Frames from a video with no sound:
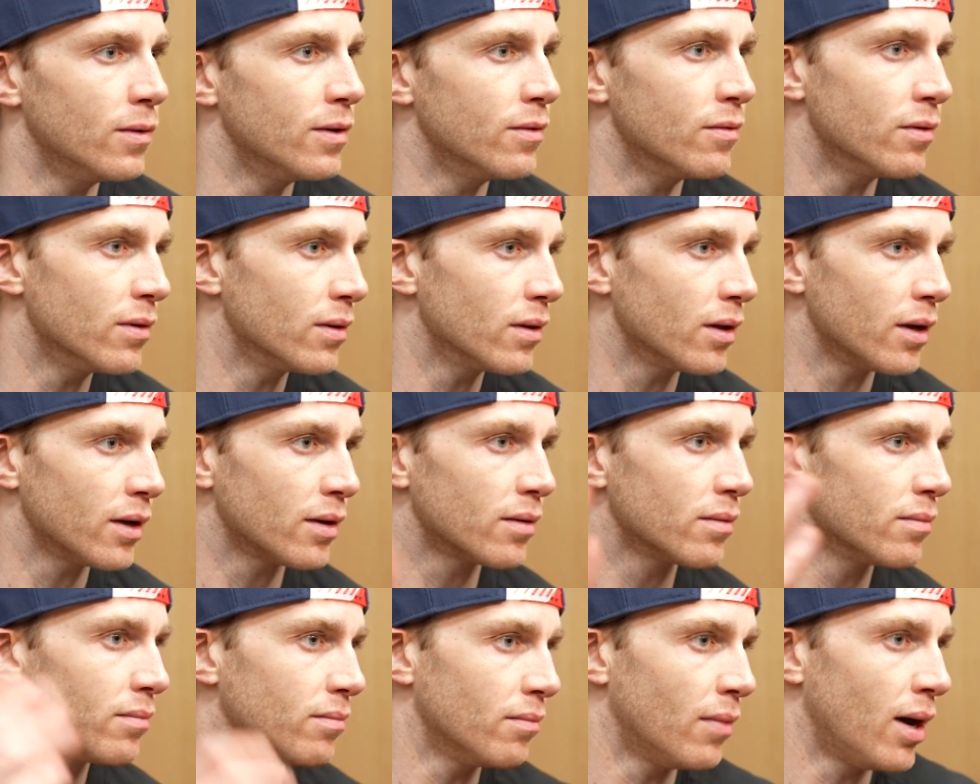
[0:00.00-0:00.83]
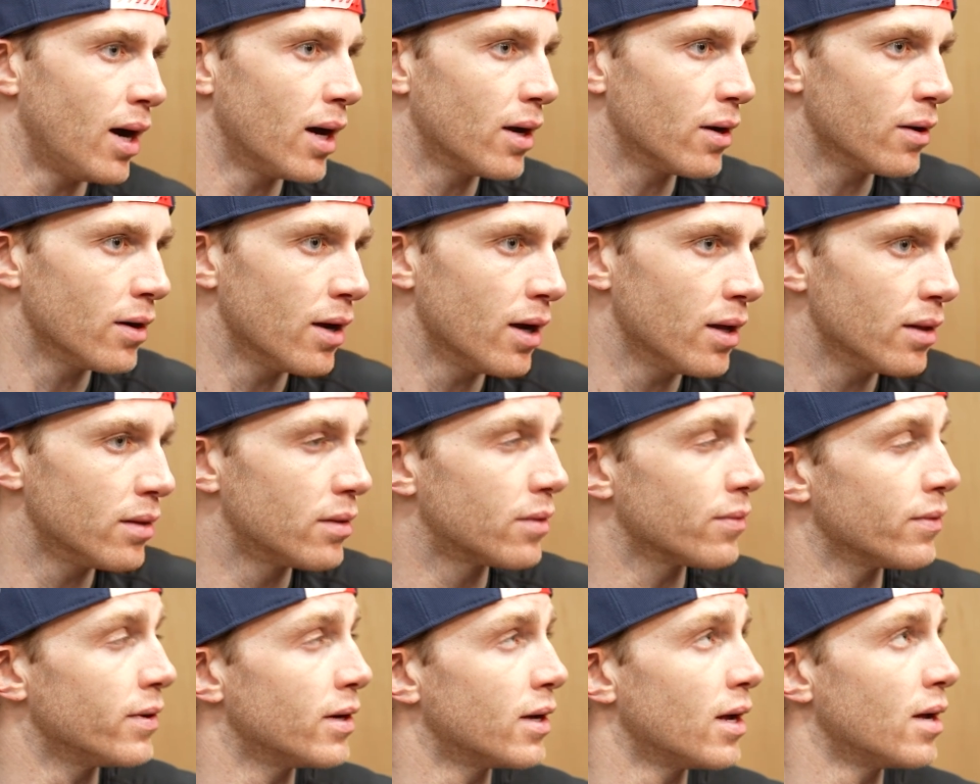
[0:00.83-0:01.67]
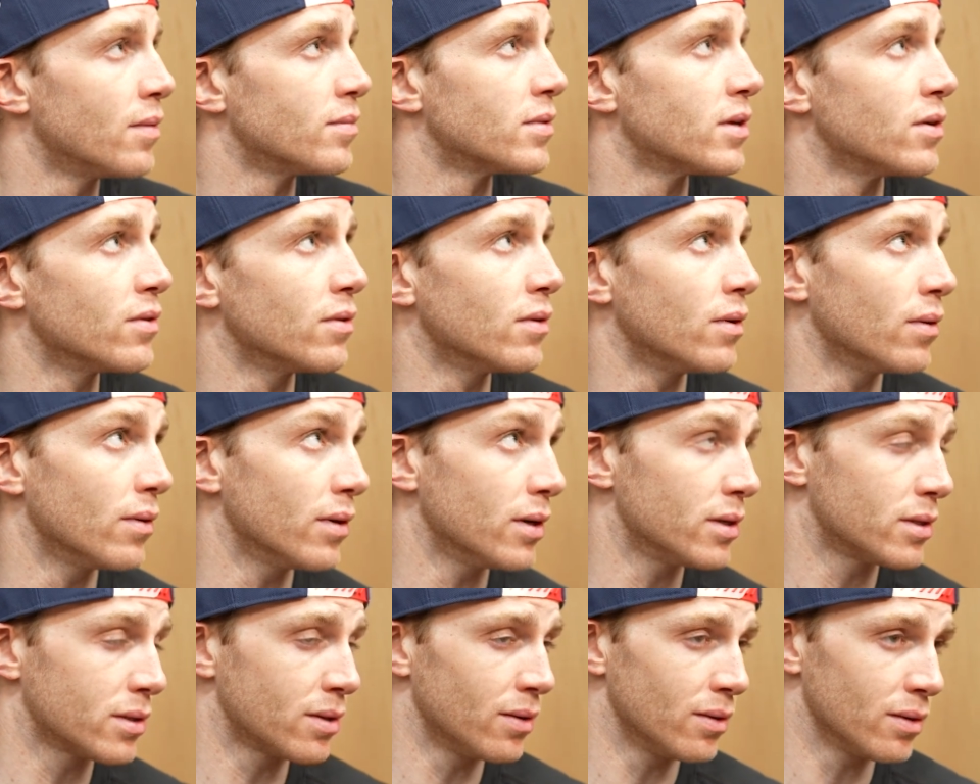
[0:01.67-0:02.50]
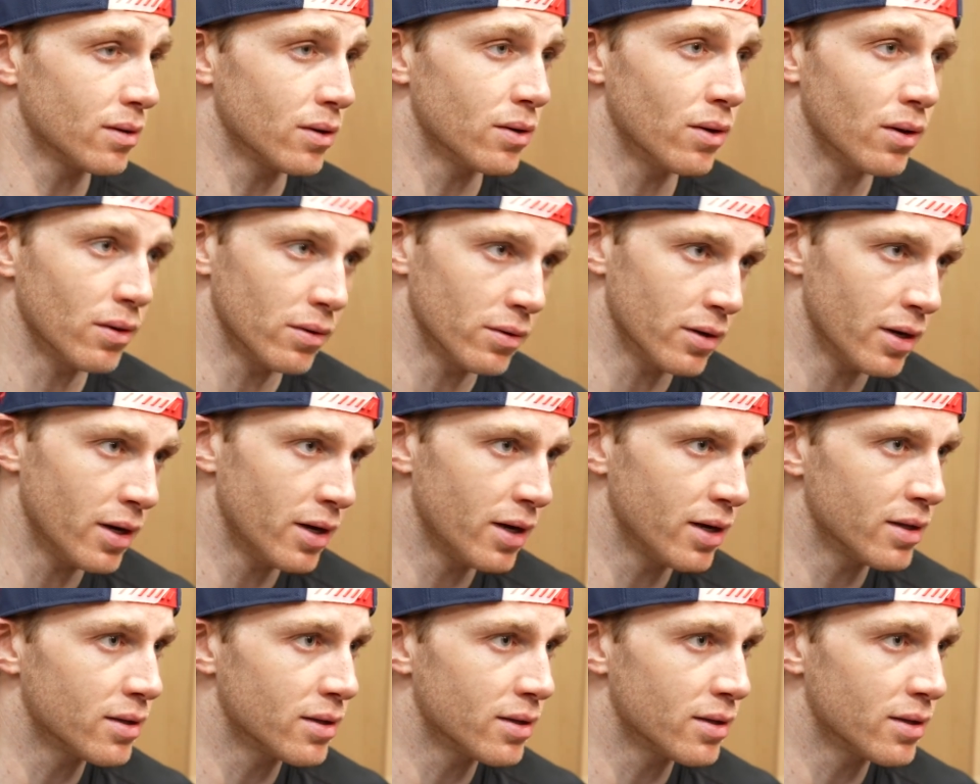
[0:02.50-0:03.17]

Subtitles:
even like Motter had 3 games in a row where he scored a goal, right?